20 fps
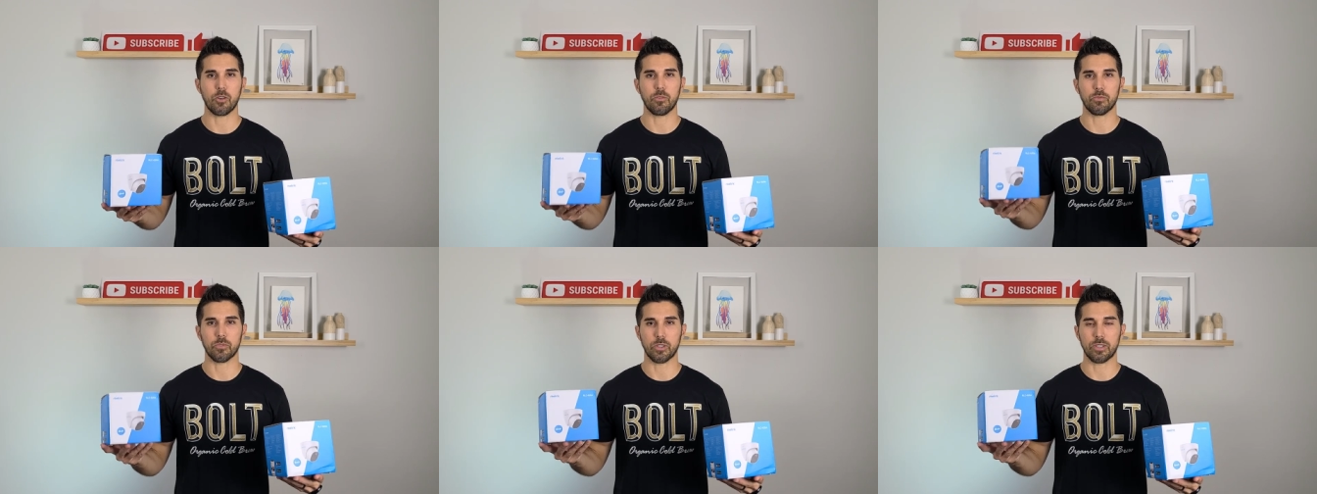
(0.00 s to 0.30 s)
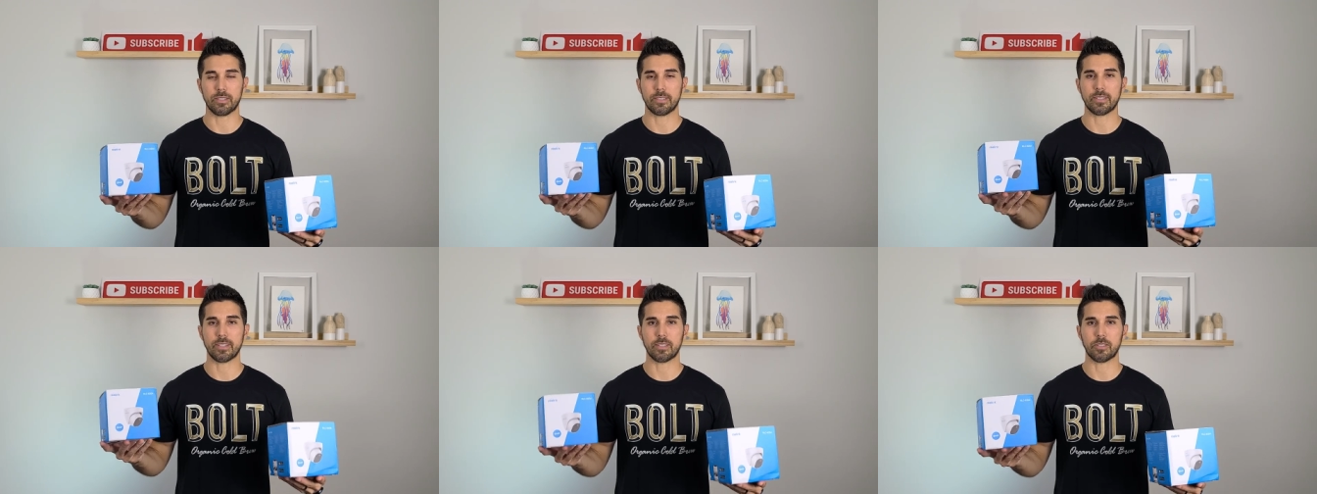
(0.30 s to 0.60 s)
over
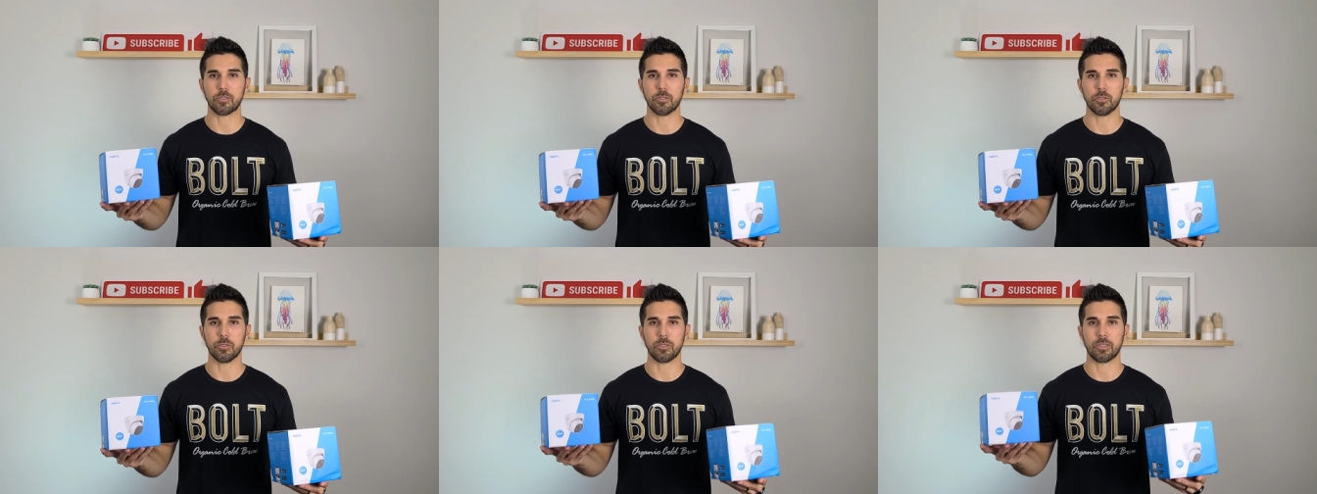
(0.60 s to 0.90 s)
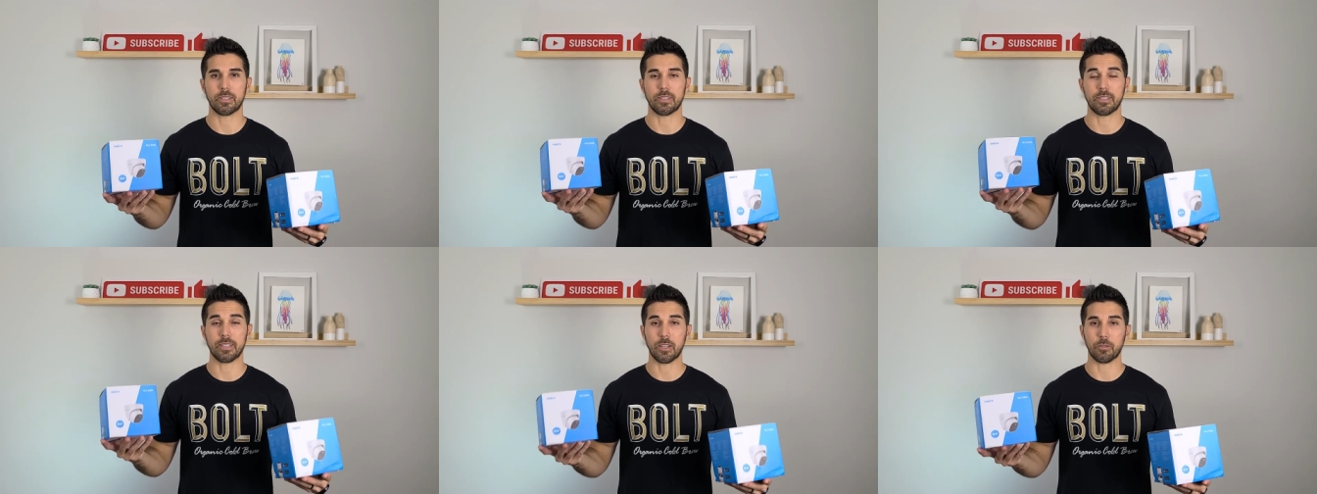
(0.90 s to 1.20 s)
a single
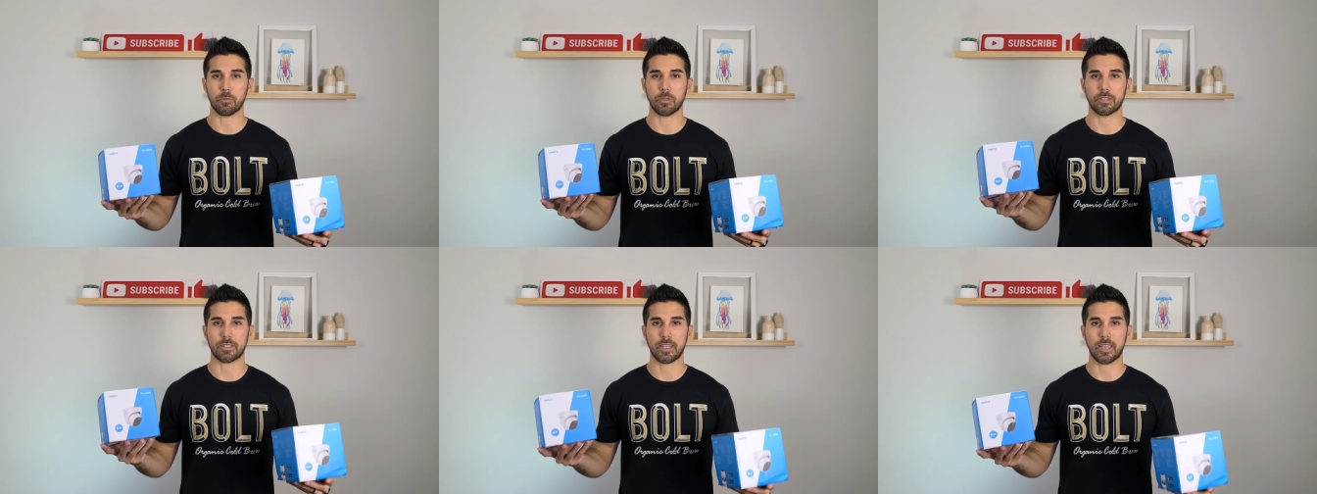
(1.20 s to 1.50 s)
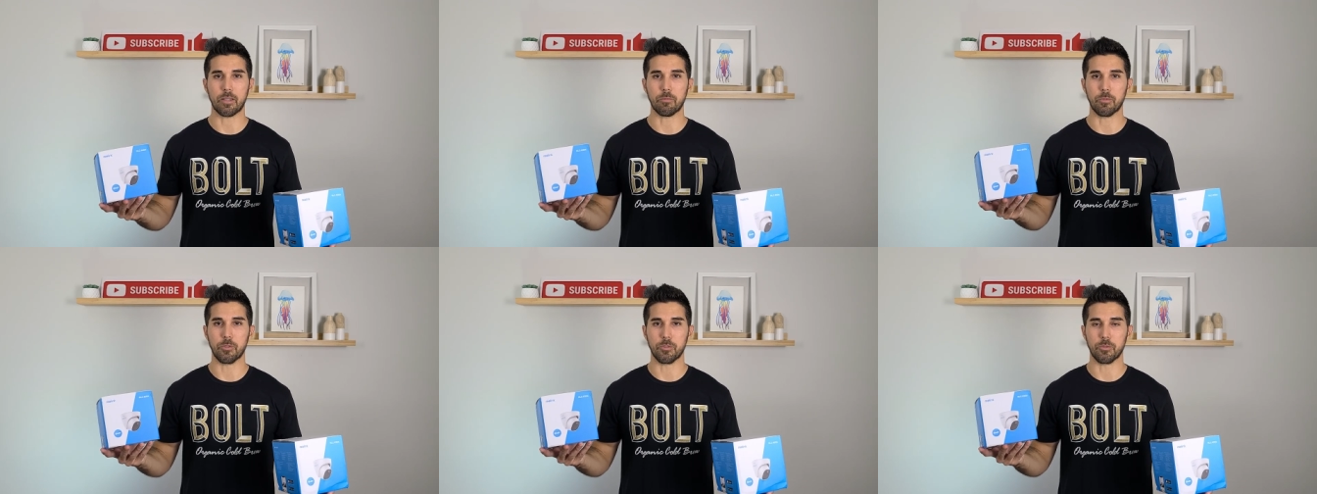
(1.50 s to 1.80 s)
network
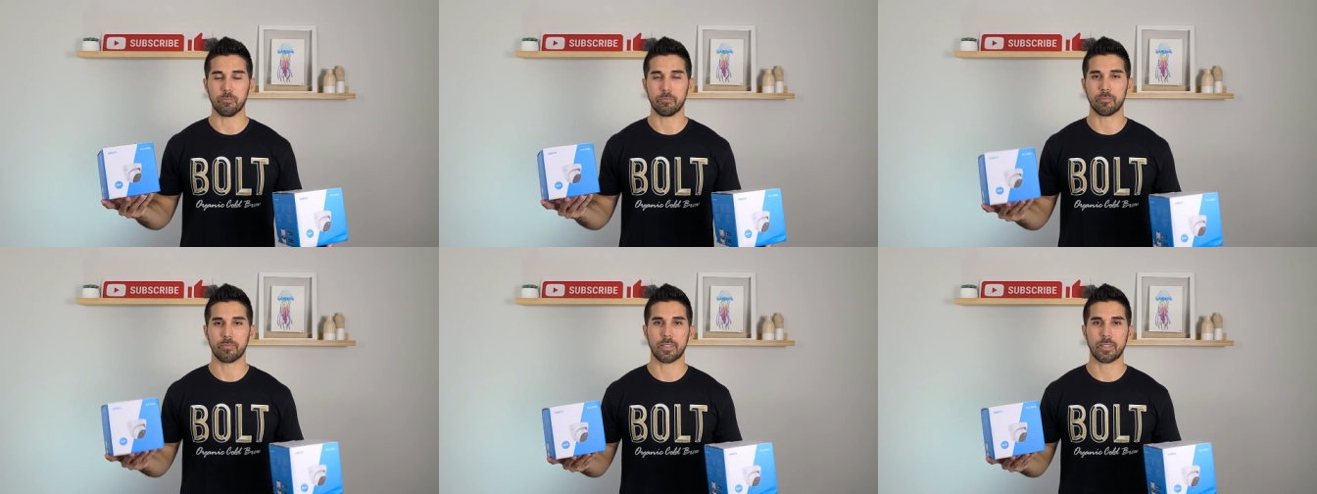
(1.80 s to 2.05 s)
cable,